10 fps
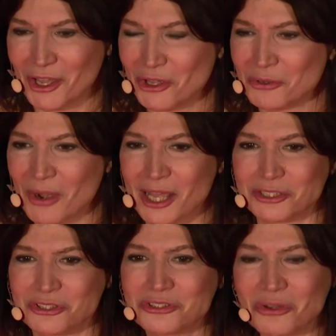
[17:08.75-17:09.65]
who
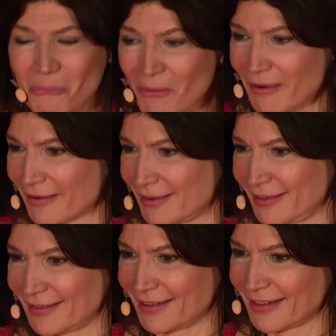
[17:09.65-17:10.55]
adored
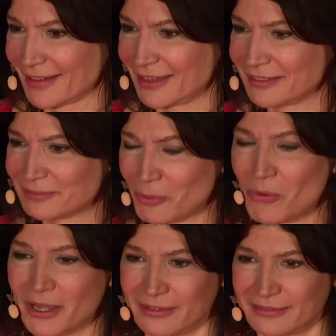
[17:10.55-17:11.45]
his
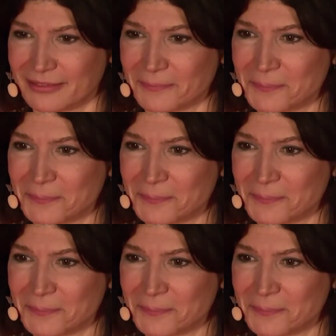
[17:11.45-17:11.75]
boys,